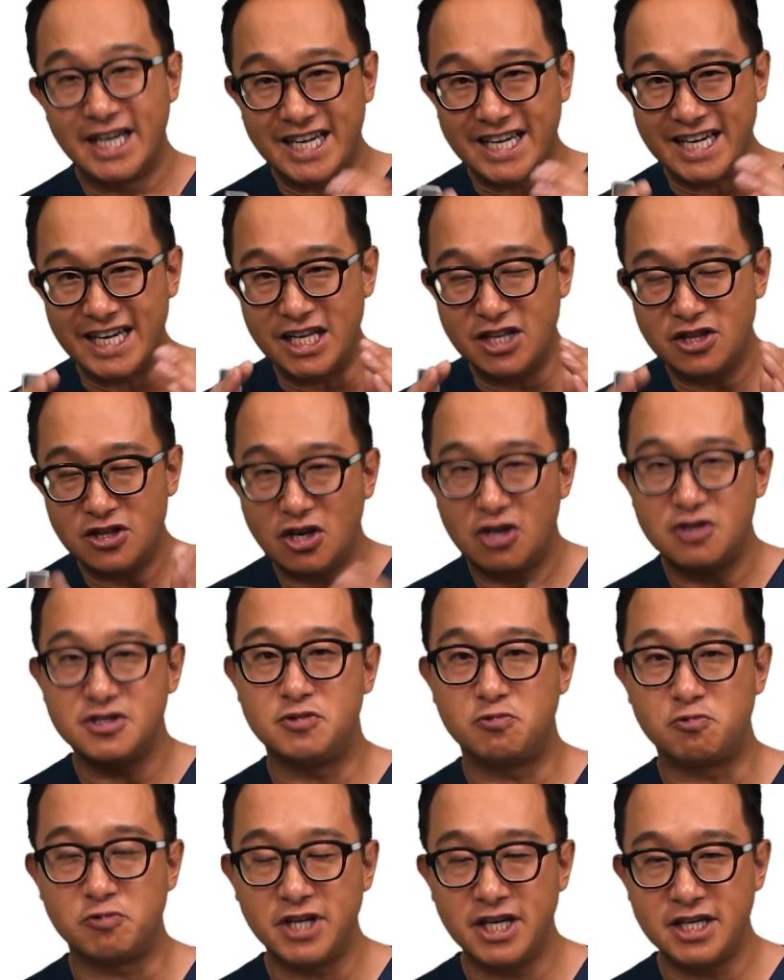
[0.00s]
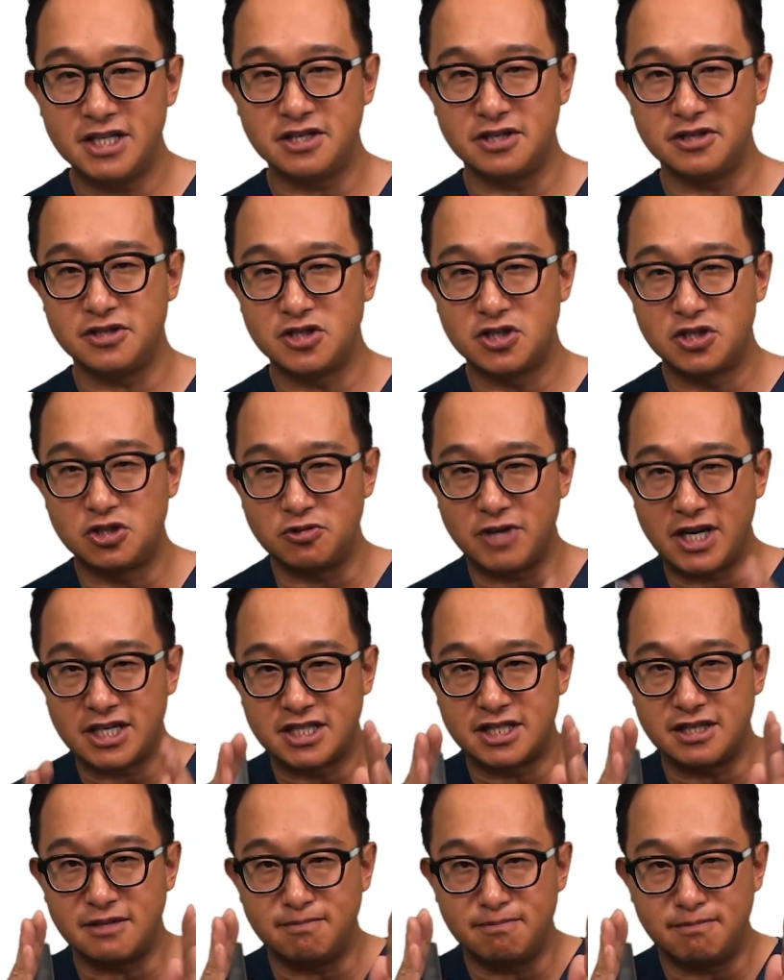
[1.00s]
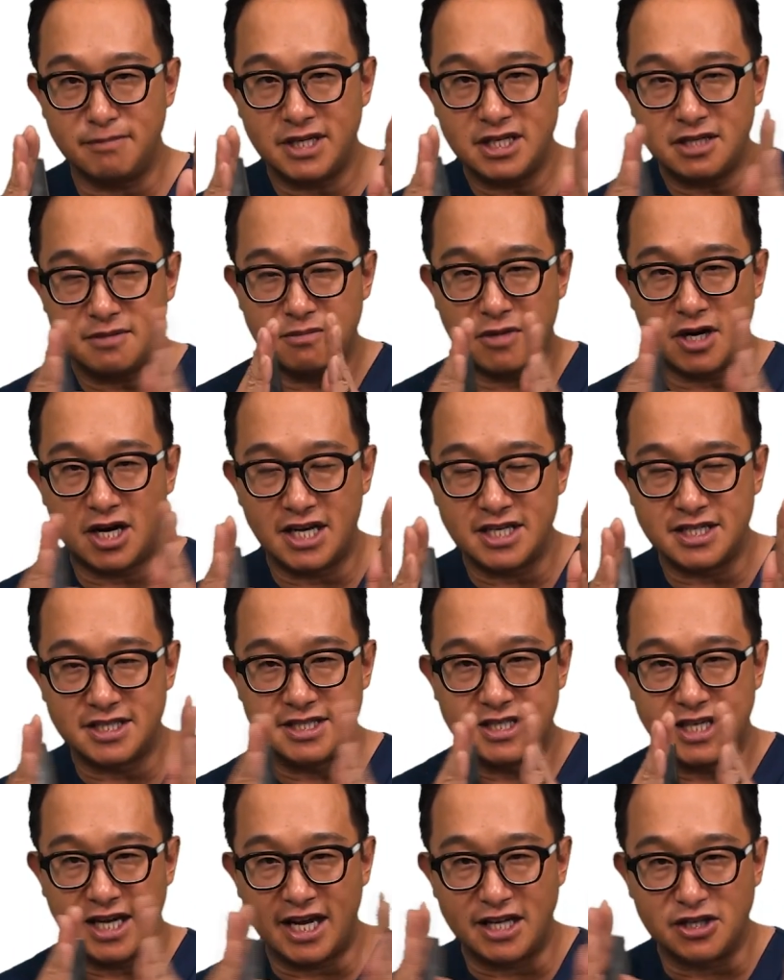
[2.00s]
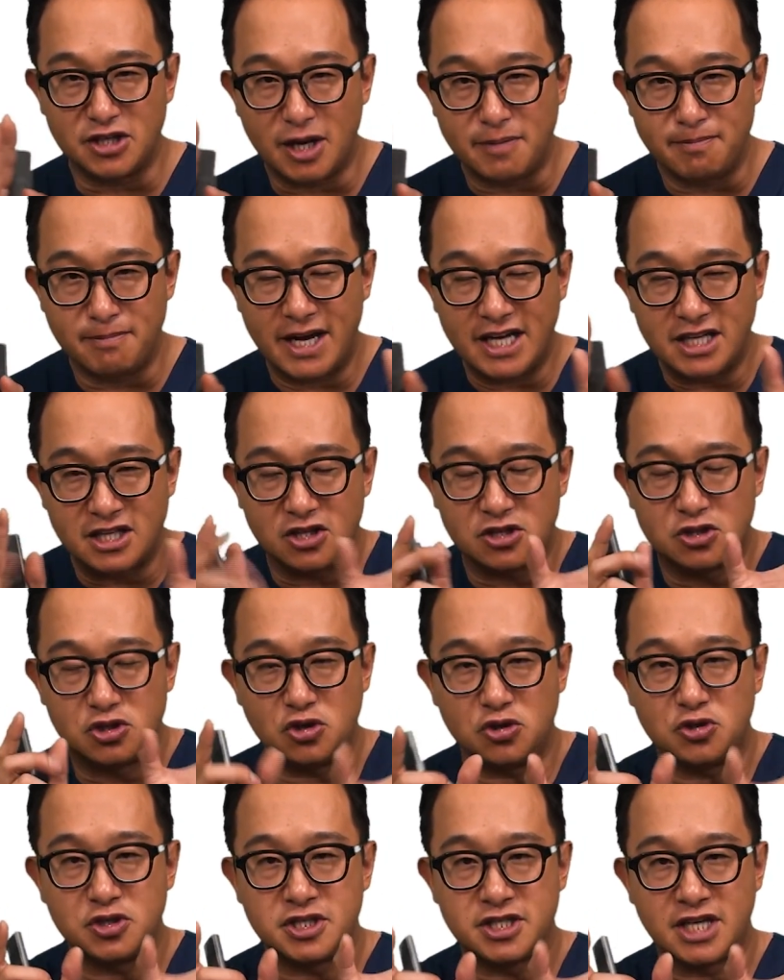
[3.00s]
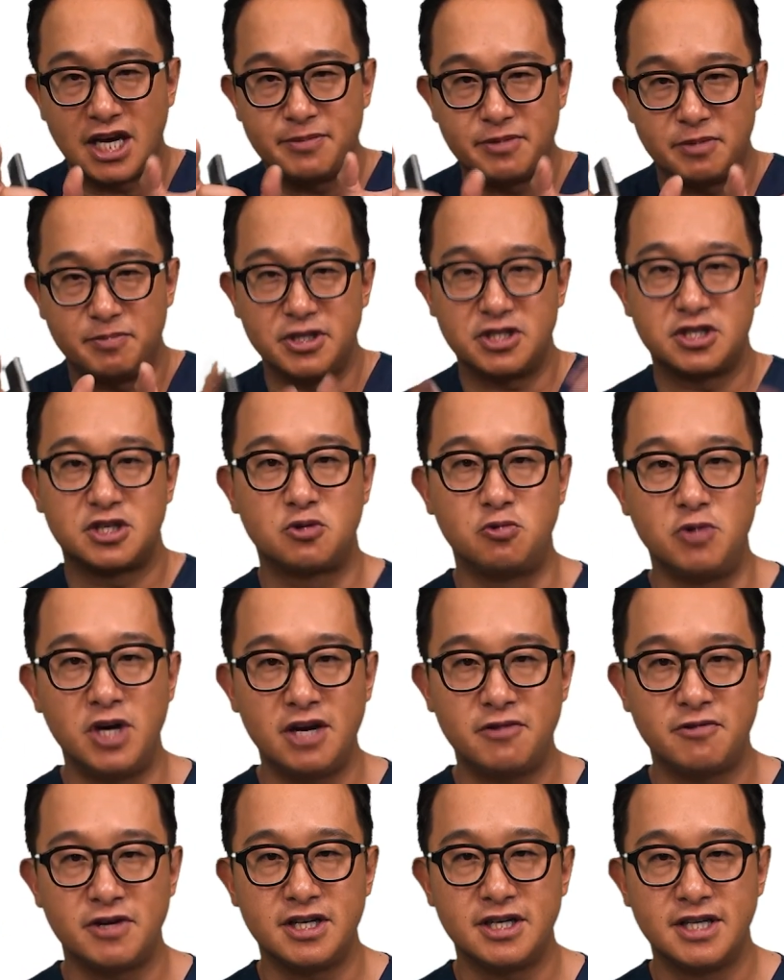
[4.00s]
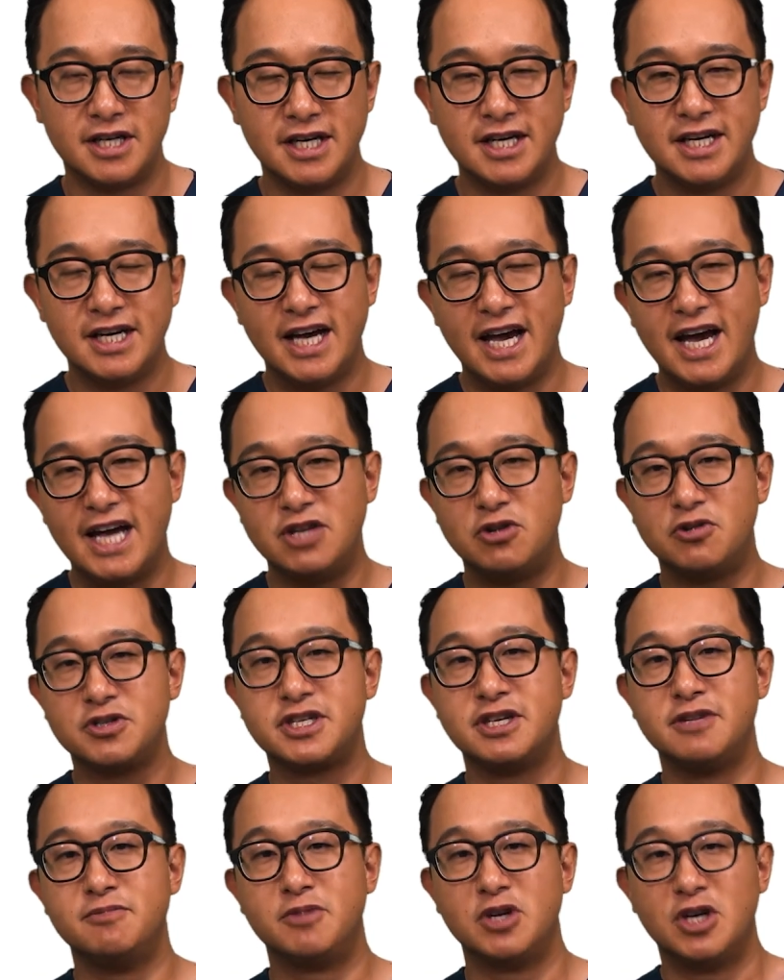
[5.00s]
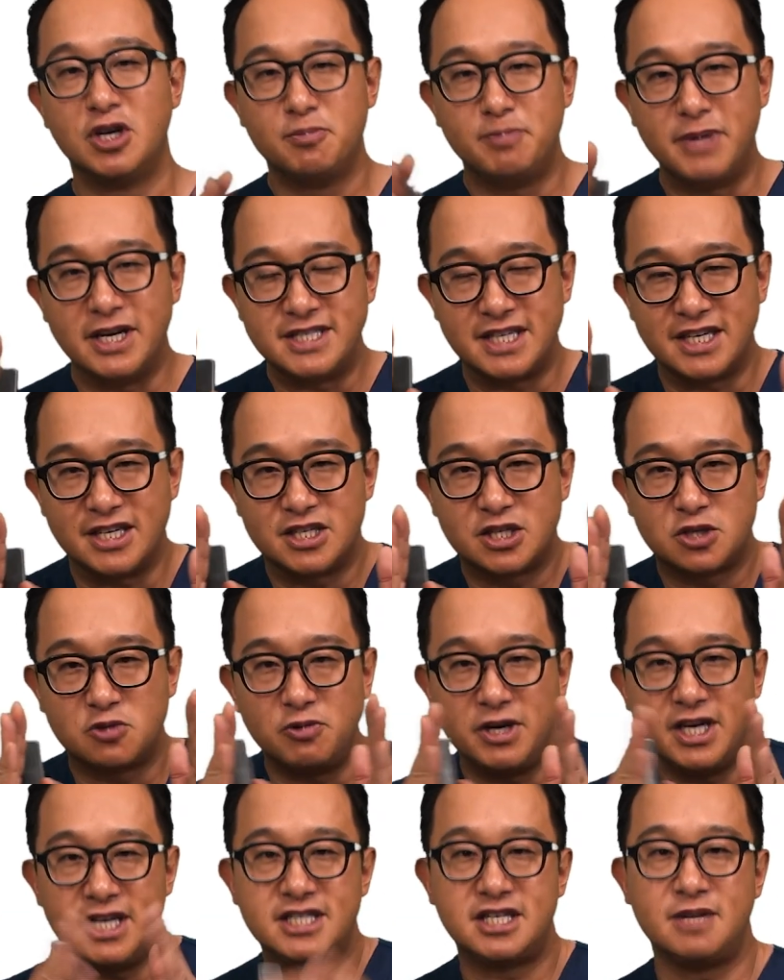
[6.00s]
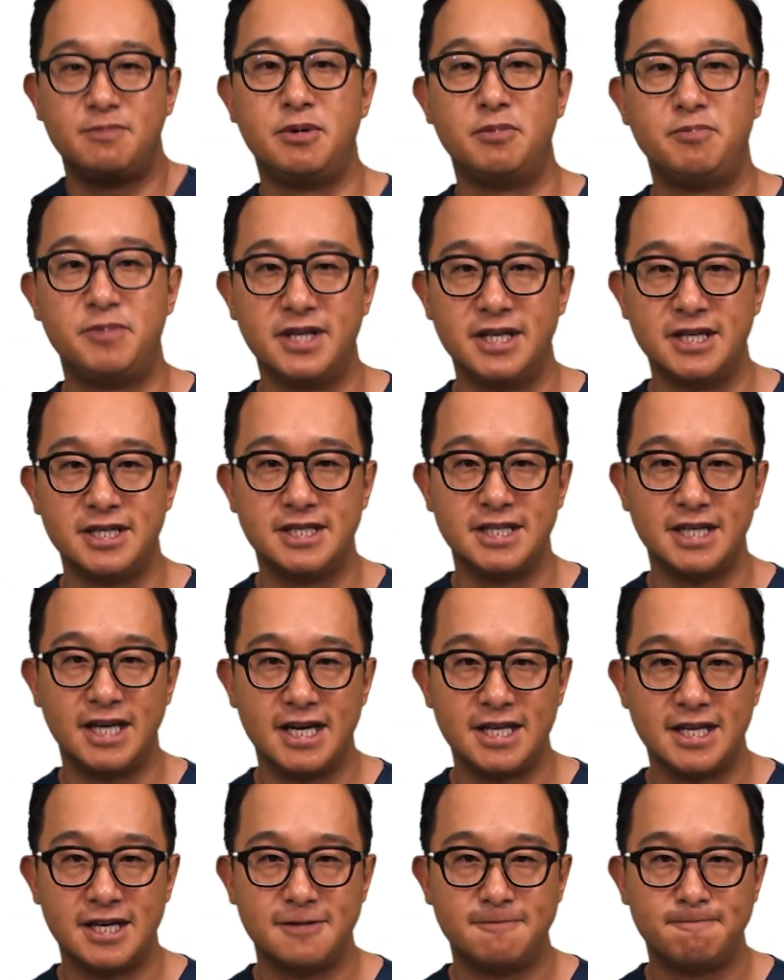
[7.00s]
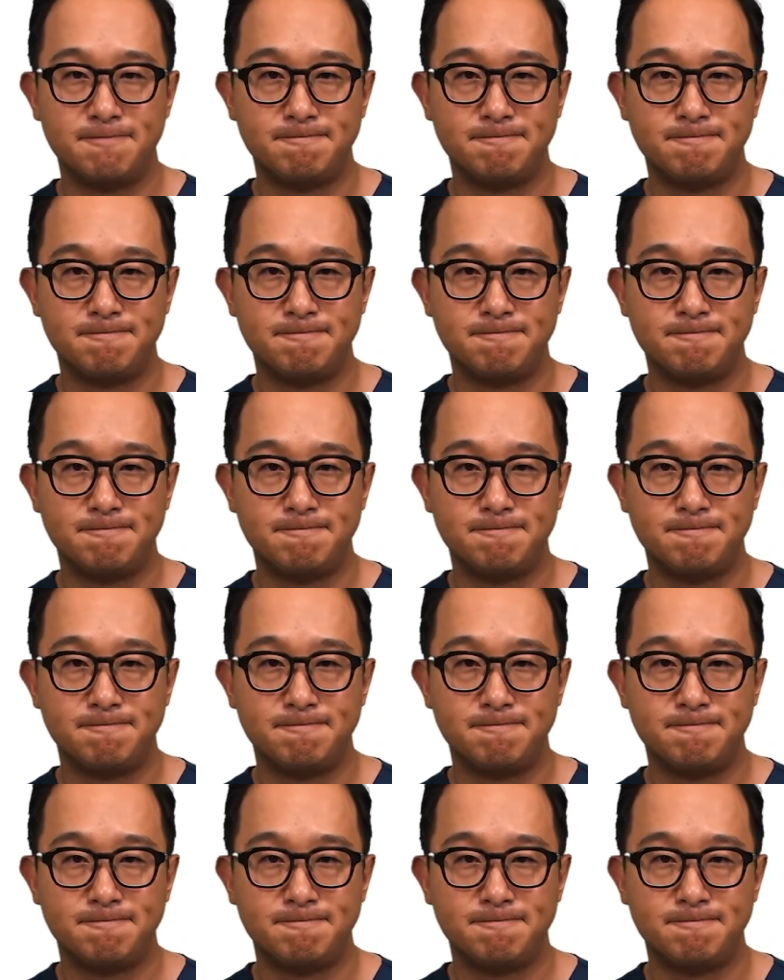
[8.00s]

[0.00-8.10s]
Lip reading: in those regions to actually minimize and make the tooth shape a bit squarer, and also basically squeeze the papilla together.